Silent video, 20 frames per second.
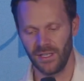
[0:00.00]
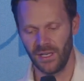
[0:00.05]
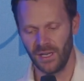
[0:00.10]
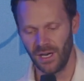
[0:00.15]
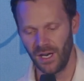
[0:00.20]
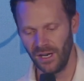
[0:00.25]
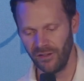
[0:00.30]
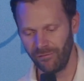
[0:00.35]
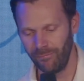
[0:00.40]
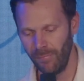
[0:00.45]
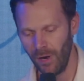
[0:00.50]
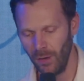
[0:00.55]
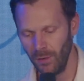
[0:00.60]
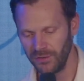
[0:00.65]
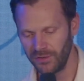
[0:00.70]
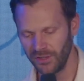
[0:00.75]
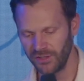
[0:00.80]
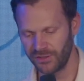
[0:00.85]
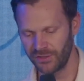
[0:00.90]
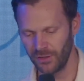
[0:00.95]
of
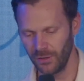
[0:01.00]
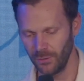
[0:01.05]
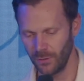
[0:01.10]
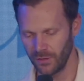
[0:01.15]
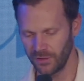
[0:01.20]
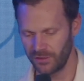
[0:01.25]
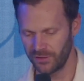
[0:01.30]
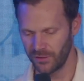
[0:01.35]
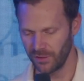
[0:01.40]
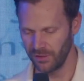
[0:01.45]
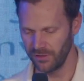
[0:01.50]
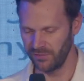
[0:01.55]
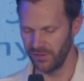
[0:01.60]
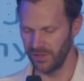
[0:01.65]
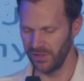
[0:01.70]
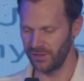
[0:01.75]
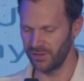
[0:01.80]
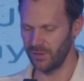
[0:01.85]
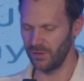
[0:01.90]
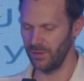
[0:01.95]
Moses, the Lord's
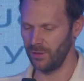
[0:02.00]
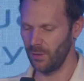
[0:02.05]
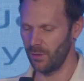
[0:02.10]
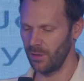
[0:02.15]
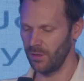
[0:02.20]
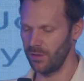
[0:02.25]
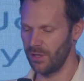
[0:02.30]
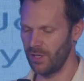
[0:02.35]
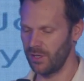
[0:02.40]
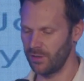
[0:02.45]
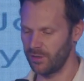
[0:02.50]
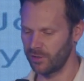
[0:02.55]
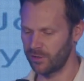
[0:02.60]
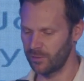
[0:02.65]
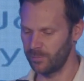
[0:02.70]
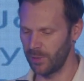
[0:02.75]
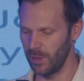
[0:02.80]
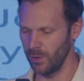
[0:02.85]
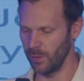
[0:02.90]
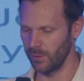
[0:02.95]
servant, the Lord
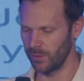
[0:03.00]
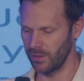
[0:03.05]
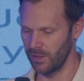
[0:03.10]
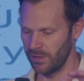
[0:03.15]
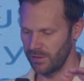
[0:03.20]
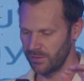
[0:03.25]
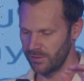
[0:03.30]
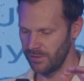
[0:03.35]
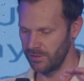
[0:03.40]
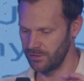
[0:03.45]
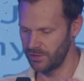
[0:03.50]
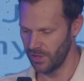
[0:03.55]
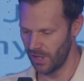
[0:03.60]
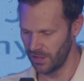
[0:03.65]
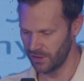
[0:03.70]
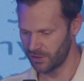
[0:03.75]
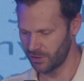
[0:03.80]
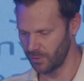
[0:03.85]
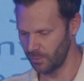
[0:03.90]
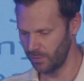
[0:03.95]
spoke to
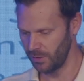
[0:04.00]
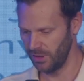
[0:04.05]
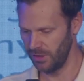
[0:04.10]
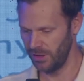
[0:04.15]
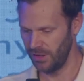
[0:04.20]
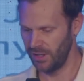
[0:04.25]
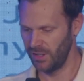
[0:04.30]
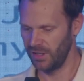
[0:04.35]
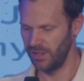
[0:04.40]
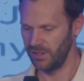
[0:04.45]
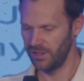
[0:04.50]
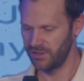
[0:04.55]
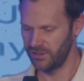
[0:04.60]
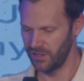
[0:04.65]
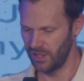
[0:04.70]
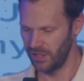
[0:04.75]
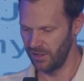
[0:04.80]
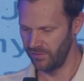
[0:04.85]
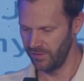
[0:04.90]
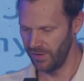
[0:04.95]
Joshua,
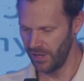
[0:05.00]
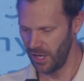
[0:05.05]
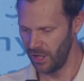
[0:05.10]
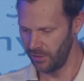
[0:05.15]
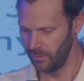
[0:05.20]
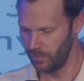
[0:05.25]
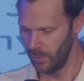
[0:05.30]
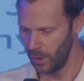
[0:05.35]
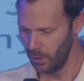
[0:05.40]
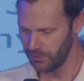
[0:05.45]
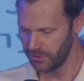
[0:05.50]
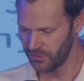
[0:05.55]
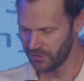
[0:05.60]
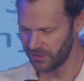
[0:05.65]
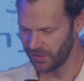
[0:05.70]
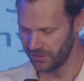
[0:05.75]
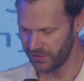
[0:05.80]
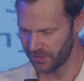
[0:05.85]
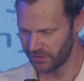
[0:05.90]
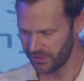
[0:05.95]
son of Nun,
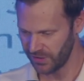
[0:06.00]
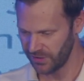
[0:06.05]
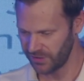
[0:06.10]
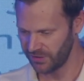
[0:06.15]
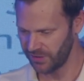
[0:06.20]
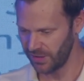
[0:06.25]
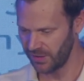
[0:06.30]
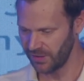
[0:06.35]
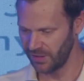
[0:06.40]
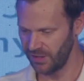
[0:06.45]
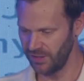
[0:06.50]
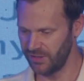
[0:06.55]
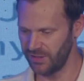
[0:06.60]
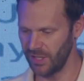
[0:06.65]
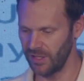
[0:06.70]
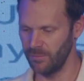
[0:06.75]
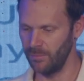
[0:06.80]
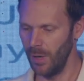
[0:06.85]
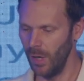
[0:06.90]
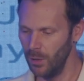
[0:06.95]
Moses' assistant. He
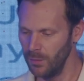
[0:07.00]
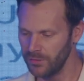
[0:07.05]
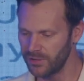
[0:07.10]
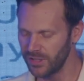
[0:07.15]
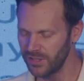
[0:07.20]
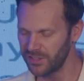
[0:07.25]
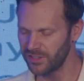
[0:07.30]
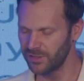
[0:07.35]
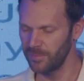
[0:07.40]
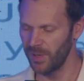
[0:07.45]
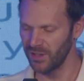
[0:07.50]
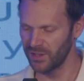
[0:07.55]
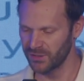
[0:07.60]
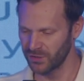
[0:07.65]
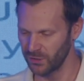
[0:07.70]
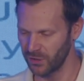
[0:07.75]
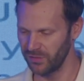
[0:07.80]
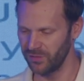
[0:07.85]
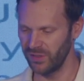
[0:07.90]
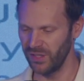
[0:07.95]
said, Moses, my
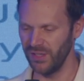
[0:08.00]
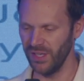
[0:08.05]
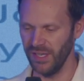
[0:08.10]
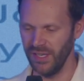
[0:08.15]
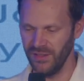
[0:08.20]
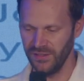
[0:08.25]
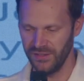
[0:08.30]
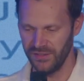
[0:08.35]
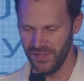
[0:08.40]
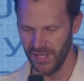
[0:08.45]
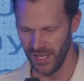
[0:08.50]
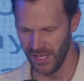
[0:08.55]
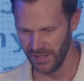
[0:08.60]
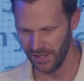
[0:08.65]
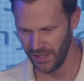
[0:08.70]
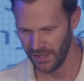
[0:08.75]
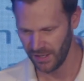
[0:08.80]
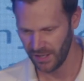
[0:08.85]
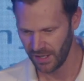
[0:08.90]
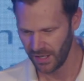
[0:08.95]
servant, is dead.
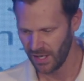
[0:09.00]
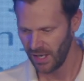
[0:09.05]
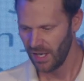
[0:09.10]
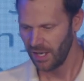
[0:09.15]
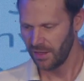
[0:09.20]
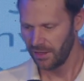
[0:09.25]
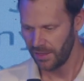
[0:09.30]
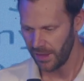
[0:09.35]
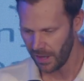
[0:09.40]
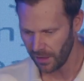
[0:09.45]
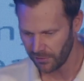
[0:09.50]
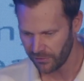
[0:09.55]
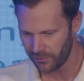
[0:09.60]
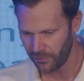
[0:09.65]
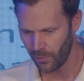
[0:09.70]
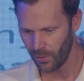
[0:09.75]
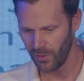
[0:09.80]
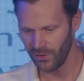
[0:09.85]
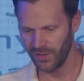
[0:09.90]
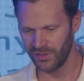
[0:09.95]

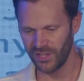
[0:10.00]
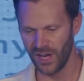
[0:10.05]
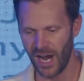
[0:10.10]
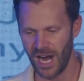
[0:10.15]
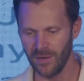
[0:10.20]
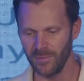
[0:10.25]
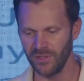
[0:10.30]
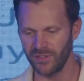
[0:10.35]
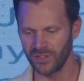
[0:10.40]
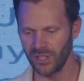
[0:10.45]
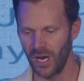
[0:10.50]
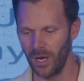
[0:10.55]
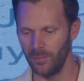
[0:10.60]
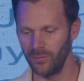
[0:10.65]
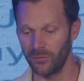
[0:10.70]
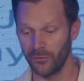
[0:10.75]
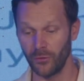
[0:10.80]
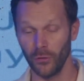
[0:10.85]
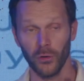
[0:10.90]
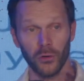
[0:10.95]
Therefore, the time has come
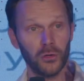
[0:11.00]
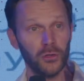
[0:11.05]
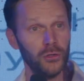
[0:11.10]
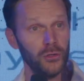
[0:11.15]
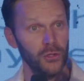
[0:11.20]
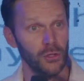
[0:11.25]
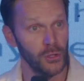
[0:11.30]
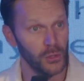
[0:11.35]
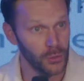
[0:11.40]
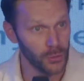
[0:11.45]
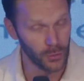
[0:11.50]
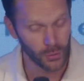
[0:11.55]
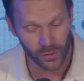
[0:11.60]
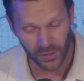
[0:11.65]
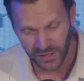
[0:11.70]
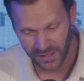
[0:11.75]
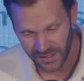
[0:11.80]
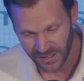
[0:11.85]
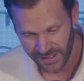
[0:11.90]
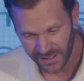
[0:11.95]
for you
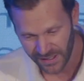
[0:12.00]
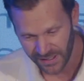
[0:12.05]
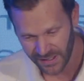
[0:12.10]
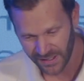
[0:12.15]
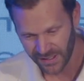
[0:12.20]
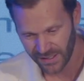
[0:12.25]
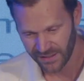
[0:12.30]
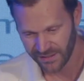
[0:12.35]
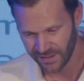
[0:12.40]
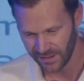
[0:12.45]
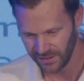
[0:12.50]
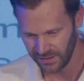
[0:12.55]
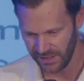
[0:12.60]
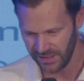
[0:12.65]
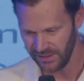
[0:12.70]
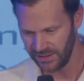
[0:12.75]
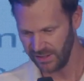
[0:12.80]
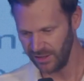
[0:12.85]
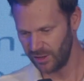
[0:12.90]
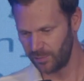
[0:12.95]
to
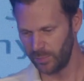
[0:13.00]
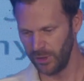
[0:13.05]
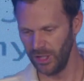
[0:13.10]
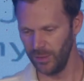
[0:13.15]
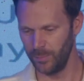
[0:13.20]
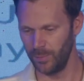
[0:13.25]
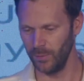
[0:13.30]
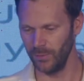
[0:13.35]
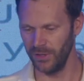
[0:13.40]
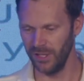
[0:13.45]
lead these people, the